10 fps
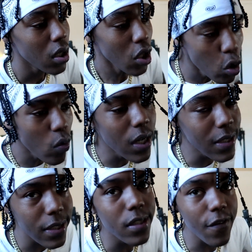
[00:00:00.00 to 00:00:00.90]
you want
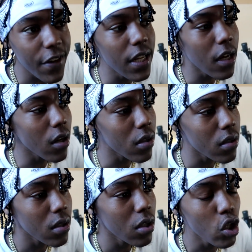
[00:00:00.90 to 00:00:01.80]
to see some
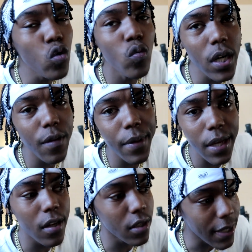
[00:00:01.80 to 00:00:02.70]
videos. You want to
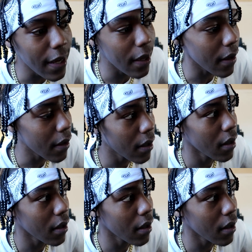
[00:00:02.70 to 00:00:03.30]
be entertained